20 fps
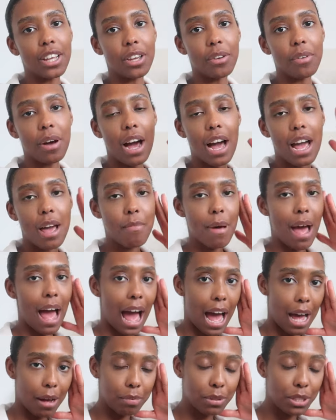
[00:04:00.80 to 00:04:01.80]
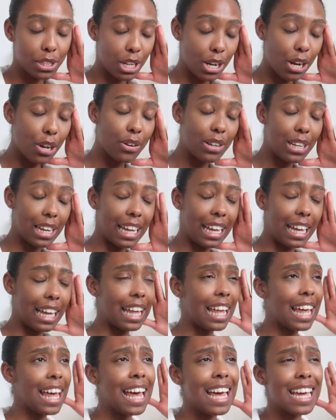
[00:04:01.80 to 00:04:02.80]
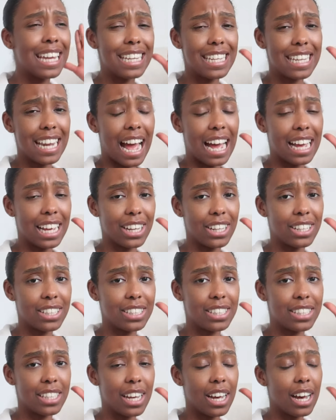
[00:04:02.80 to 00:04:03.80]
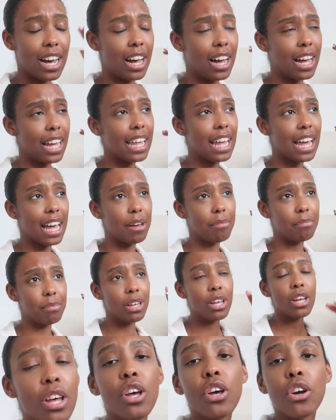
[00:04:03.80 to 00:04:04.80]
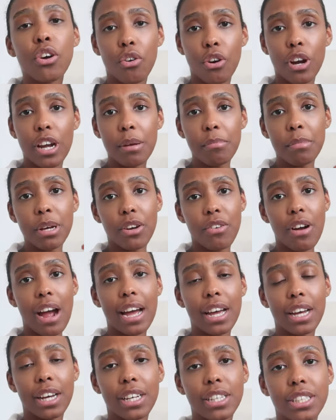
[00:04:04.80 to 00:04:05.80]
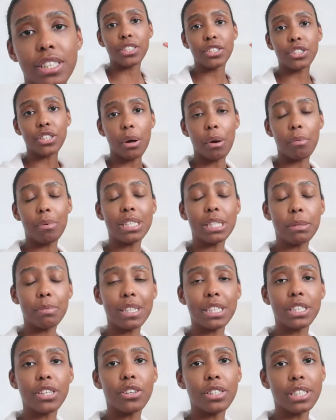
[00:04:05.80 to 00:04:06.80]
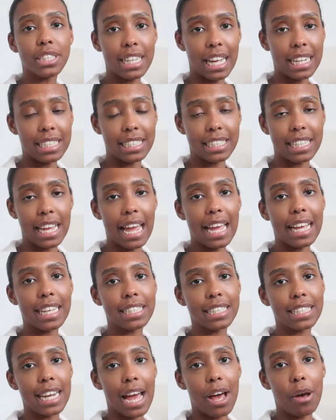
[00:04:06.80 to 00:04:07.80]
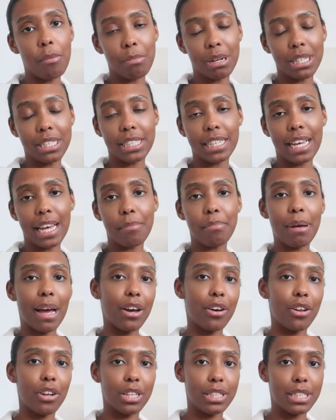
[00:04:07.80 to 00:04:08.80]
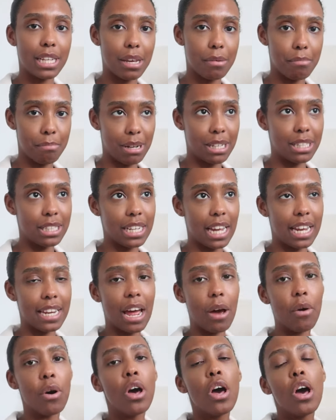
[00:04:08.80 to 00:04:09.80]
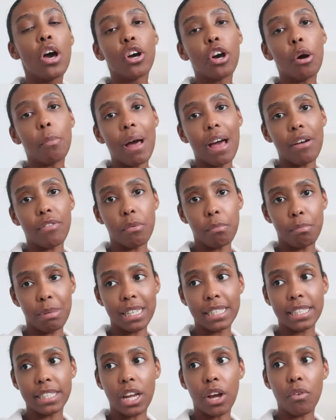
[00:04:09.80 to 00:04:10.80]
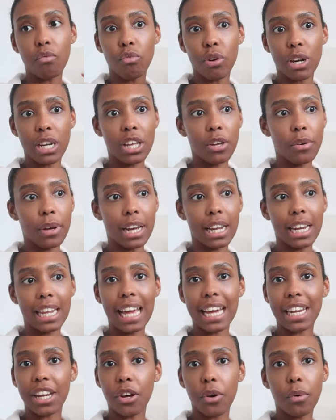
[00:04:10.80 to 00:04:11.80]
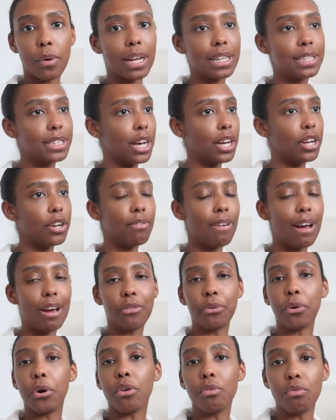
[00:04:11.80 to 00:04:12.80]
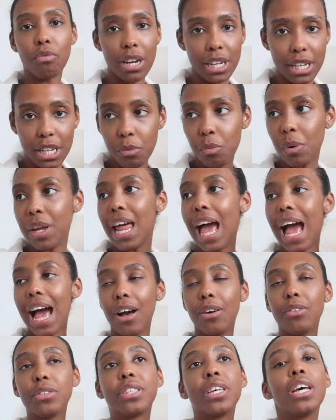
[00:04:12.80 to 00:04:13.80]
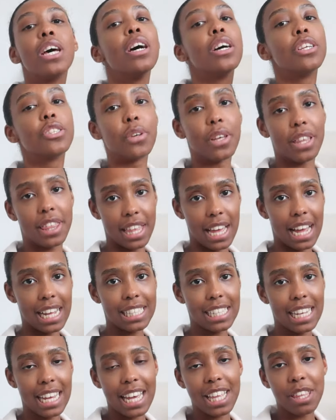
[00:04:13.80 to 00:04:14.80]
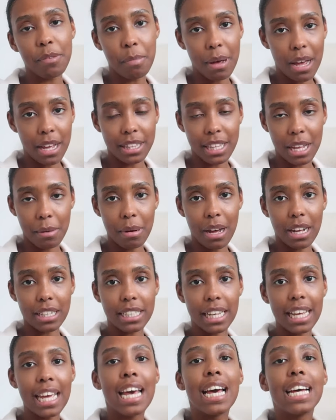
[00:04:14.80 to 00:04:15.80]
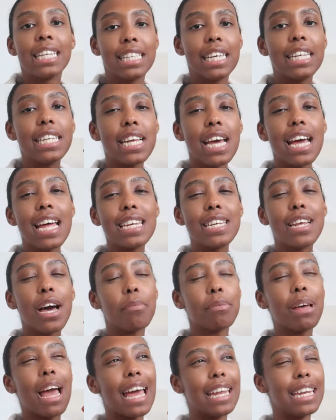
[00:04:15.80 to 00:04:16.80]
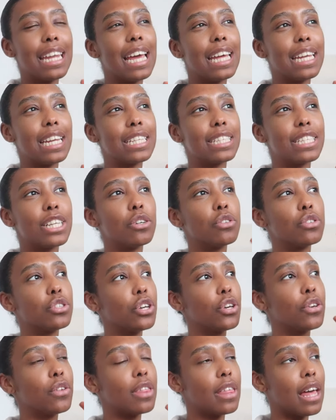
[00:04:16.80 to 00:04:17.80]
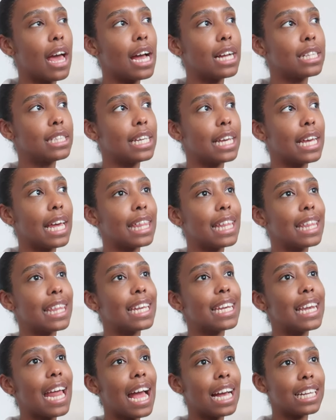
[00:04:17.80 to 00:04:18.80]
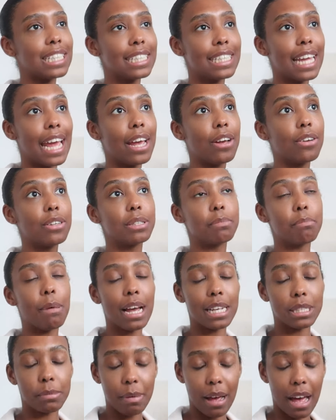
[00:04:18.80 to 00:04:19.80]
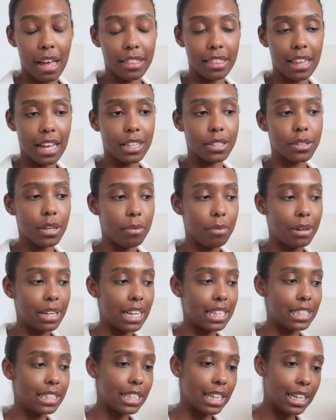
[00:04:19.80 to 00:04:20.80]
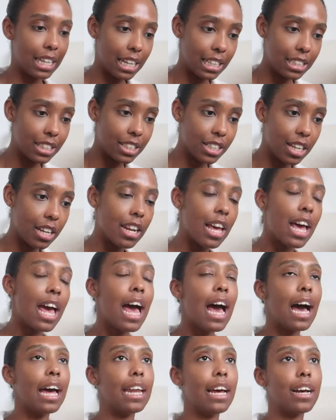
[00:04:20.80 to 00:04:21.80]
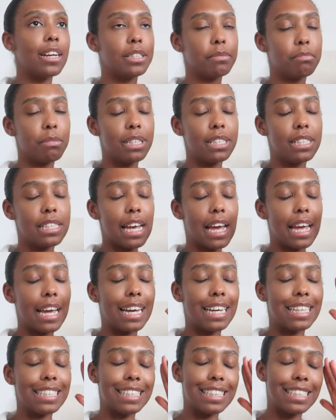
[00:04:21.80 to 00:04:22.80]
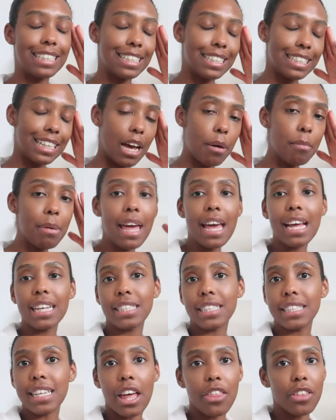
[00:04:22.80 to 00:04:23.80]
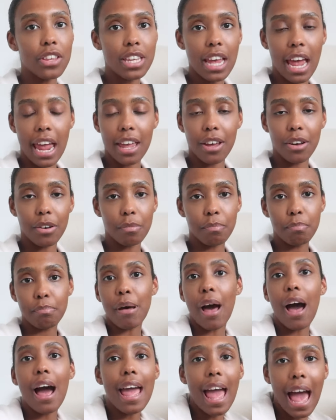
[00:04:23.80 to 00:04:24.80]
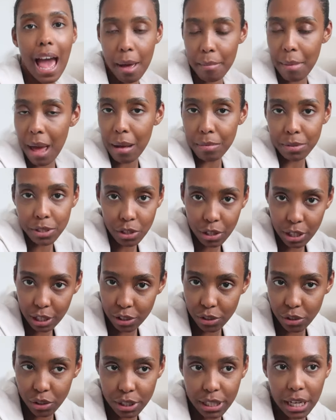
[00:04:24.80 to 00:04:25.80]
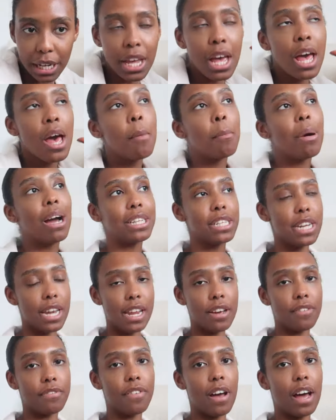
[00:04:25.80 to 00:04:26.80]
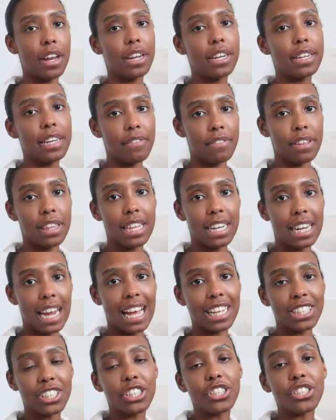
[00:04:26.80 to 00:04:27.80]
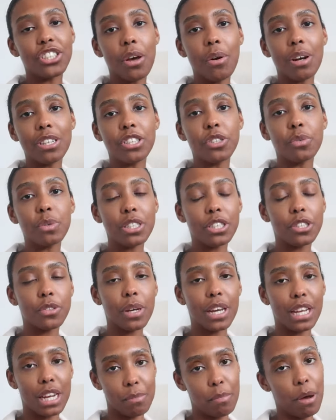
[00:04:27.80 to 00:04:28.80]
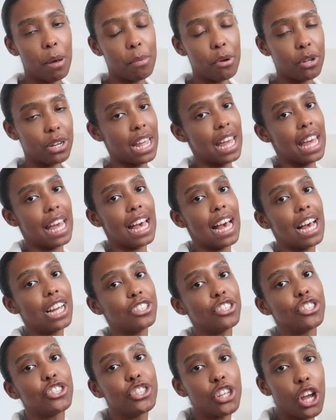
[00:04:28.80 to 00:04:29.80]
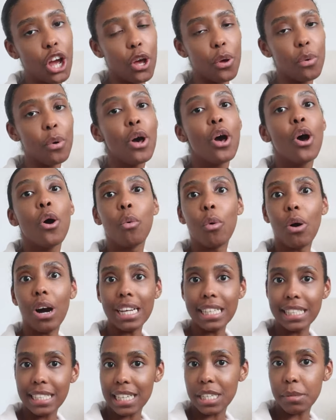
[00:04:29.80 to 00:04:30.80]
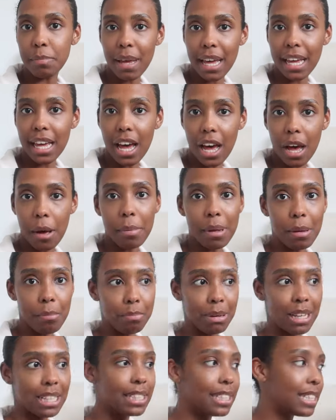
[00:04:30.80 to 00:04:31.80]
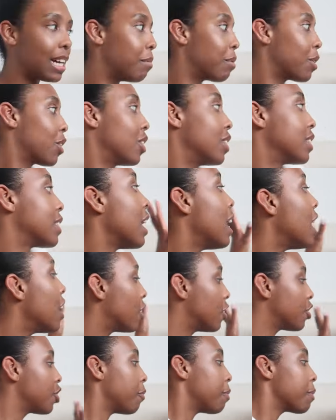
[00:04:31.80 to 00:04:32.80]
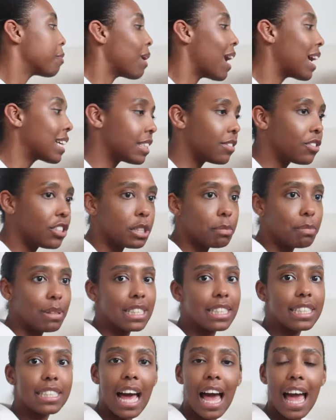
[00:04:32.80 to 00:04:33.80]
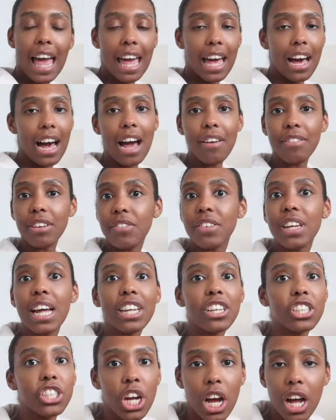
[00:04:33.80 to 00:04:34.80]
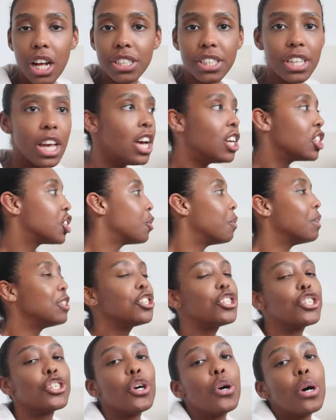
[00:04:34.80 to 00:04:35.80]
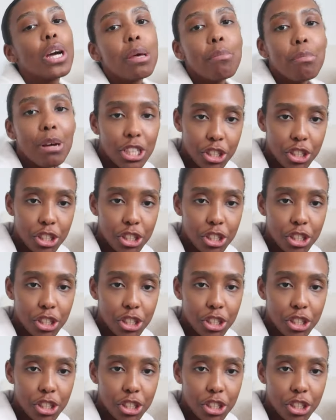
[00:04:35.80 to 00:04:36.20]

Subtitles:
you, I am absolutely knackered. I am cream crackered. So I went to Bicester on Saturday, it's now Monday, bank holiday Monday. Now, got back from Bicester really quickly, had a quick turnaround, got ready, went out to a 30th birthday party. Didn't end up getting in until 2:30 and then the next day it was Meg's birthday, so I went into London and now it's Monday and I'm here to tell the tale, but I am absolutely exhausted. But I did have fun nevertheless. So I just wanted to quickly pop on here and show what I did pick up in Bicester because the shopping bags have just been sat here. I haven't even had a chance to enjoy my